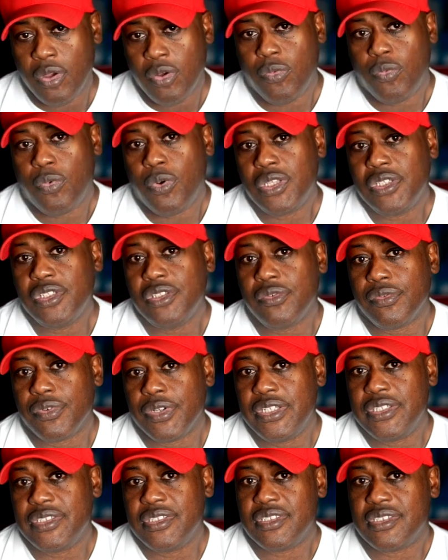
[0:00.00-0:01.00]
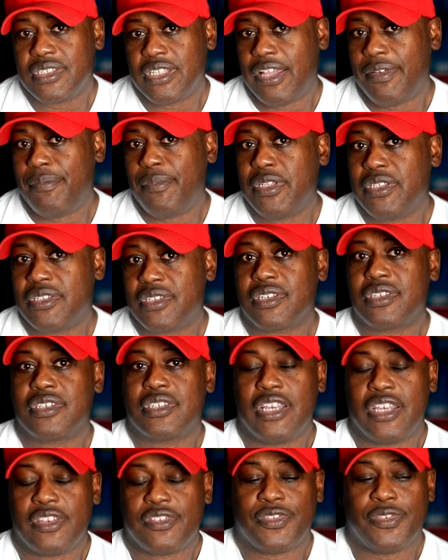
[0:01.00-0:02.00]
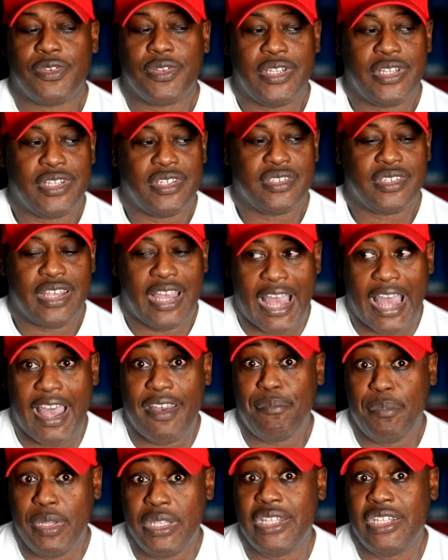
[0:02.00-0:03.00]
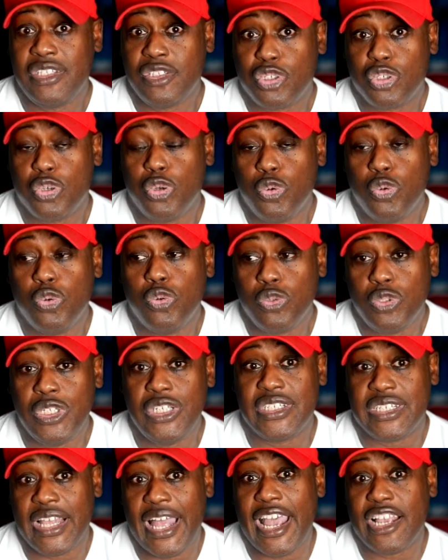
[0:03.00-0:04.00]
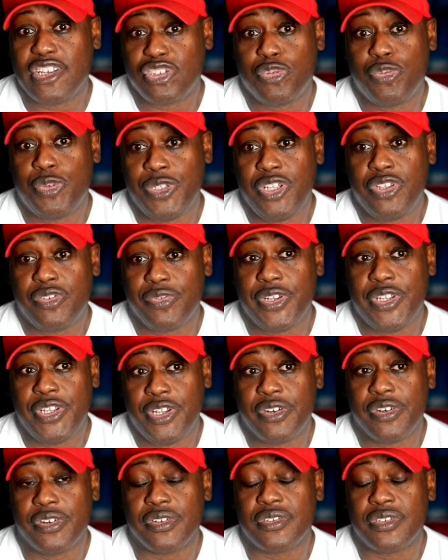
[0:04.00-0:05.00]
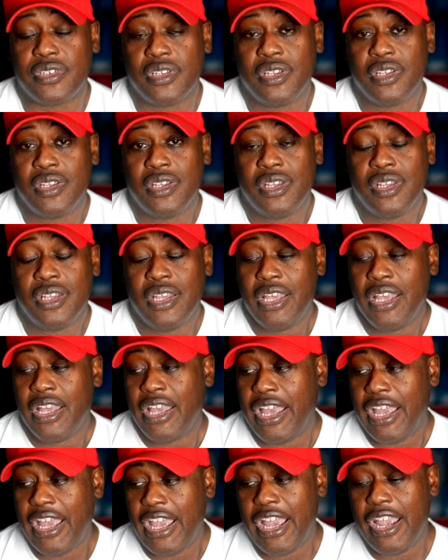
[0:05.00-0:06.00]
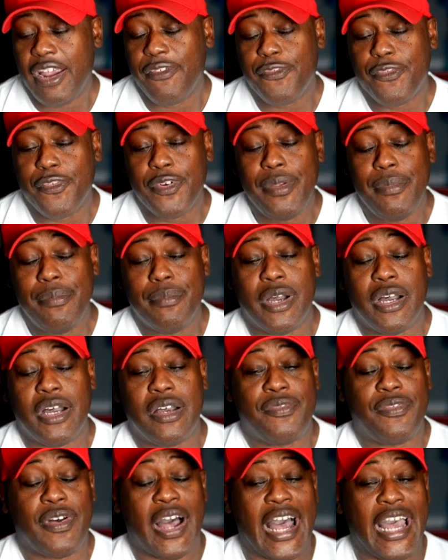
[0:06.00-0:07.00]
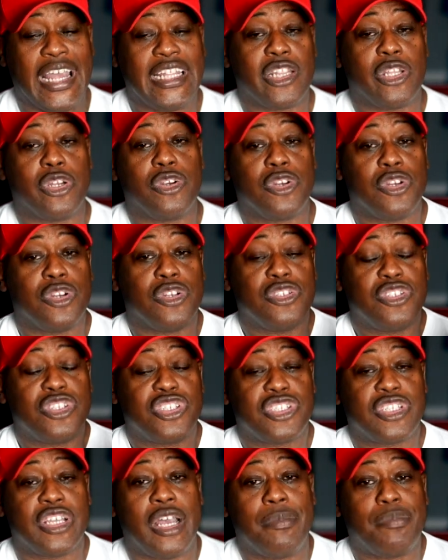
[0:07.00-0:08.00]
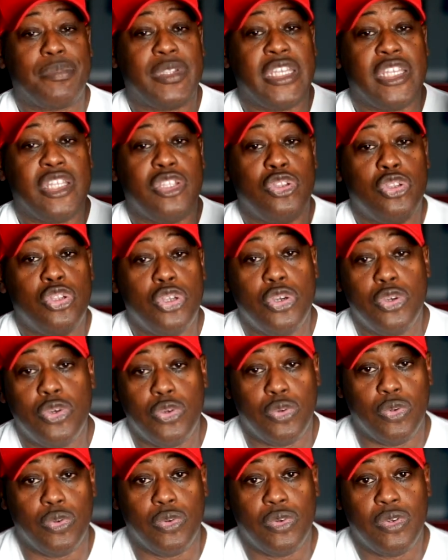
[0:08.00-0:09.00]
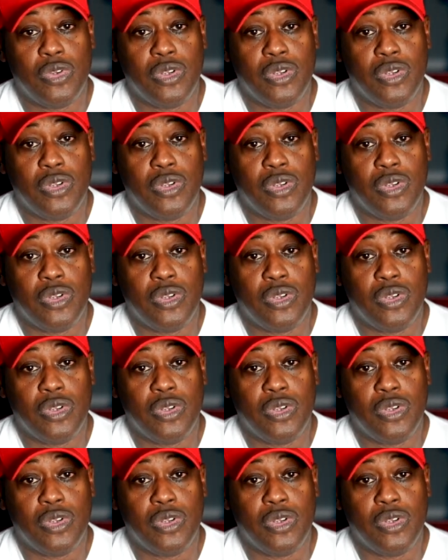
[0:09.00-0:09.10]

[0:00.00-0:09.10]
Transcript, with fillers: One of the reasons that I've been successful is I've been in school these last 23 years. Every month I learn something new.